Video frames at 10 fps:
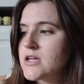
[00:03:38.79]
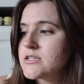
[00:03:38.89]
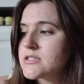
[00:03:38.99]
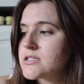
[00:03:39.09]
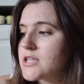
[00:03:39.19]

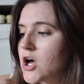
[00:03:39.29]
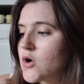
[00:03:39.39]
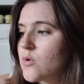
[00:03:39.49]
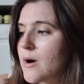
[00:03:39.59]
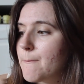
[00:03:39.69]

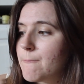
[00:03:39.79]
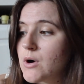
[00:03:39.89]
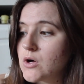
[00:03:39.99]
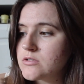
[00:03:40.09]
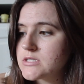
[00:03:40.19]
slow
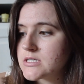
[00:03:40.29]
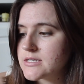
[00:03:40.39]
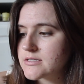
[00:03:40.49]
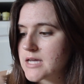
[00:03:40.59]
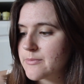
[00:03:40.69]
bolt
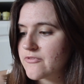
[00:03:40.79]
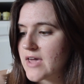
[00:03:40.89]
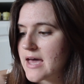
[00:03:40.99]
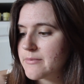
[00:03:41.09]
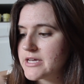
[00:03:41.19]
type of
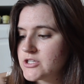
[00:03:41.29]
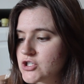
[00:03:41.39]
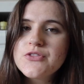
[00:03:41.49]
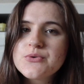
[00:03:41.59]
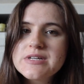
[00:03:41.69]
cabbage.
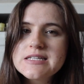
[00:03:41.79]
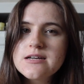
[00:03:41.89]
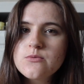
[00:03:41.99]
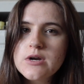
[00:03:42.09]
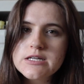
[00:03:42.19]
The reason
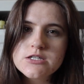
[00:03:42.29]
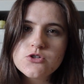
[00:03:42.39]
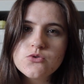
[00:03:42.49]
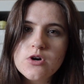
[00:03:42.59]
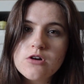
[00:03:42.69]
I wanted
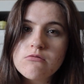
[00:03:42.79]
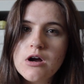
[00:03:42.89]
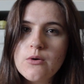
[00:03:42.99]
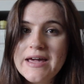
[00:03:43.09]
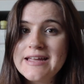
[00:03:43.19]
to
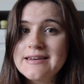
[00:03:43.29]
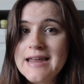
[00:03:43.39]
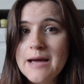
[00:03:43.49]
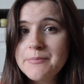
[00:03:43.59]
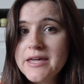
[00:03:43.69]
grow a
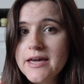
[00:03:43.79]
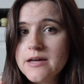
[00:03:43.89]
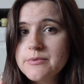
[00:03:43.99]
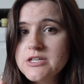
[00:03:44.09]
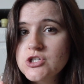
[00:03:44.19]
Napa
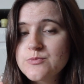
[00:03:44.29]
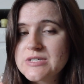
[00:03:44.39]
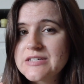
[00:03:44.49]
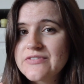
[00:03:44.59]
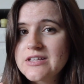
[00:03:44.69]
cabbage
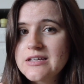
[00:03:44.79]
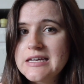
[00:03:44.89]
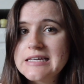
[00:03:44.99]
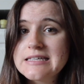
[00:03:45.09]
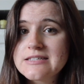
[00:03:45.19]

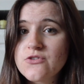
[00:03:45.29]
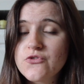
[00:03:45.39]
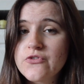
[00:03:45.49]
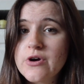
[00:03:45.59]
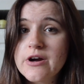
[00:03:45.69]
specifically is
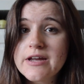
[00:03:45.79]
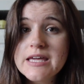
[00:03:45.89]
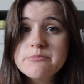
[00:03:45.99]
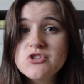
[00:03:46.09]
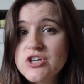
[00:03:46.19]
for
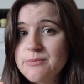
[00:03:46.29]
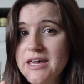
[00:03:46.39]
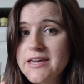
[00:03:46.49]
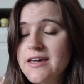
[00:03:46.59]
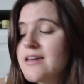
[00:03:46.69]
kimchi
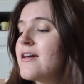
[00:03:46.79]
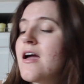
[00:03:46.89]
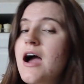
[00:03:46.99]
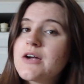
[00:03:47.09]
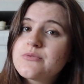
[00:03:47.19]
making.
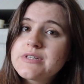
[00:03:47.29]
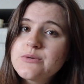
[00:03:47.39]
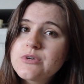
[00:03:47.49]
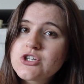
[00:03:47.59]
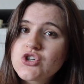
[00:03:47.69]
I really
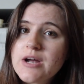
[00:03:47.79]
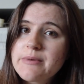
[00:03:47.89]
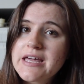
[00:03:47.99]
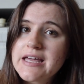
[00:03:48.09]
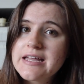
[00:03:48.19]
want to try
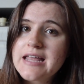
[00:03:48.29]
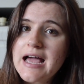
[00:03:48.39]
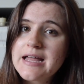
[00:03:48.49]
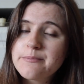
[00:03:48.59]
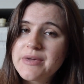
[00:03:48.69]
my hand
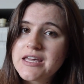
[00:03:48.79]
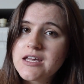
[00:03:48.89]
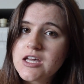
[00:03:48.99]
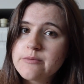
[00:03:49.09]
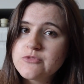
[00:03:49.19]
at
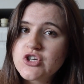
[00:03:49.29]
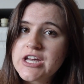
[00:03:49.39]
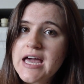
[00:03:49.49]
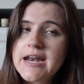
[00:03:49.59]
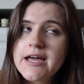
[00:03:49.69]
making
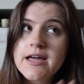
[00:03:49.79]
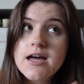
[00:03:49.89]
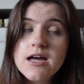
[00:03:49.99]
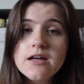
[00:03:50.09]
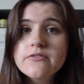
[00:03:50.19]
kimchi, and I
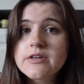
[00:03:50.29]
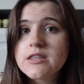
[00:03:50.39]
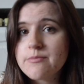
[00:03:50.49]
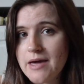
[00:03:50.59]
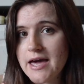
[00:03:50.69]
have in
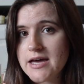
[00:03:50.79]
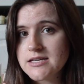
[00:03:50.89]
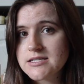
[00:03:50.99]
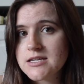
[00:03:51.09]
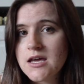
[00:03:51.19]
the
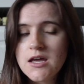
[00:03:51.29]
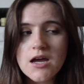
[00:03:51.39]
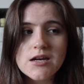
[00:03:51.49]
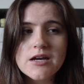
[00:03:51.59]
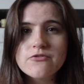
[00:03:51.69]
past
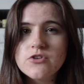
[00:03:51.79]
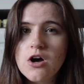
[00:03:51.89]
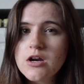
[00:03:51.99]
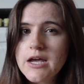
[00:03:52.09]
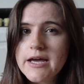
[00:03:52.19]
and have
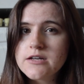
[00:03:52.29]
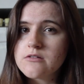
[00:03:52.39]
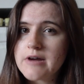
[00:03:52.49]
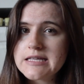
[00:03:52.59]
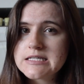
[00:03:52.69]
not had
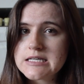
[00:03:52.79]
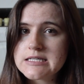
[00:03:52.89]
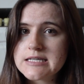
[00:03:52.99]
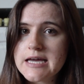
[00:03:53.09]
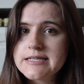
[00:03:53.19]
great
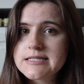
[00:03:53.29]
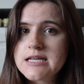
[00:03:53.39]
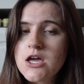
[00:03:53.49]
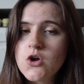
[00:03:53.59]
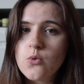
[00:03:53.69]
success
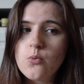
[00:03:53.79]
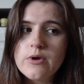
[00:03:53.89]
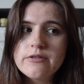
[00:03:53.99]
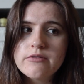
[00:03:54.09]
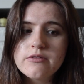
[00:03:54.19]

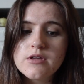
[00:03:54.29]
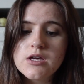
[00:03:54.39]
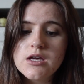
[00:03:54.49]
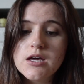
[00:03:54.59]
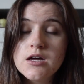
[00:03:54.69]
with
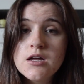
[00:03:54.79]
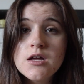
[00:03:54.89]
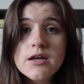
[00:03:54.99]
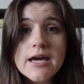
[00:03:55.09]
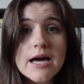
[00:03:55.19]
the
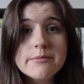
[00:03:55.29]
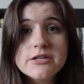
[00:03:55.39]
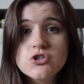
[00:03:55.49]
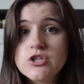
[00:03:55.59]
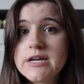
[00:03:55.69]

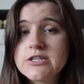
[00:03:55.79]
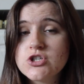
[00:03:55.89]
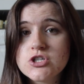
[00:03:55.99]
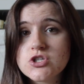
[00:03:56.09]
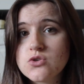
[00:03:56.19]
cabbage that is
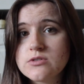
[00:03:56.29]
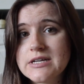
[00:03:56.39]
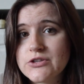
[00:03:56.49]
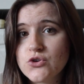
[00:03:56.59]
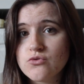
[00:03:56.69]
just sold
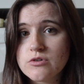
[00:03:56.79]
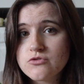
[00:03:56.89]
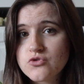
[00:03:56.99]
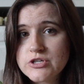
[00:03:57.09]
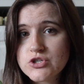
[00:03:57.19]
at the
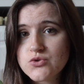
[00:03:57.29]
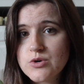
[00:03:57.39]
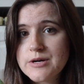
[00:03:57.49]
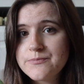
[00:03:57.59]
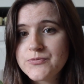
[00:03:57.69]
grocery
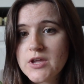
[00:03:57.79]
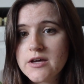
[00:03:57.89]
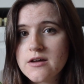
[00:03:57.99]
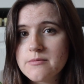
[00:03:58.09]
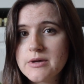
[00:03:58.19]
store.
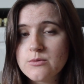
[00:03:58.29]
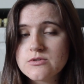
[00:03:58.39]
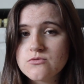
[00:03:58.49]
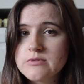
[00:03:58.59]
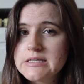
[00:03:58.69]
It
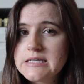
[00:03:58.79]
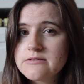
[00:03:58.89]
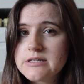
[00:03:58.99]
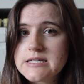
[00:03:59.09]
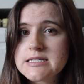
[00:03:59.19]
was
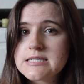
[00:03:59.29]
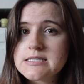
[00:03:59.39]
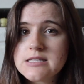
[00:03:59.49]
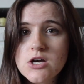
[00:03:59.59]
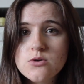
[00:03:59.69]
really
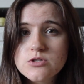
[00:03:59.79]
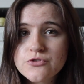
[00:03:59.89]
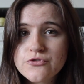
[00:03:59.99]
slow to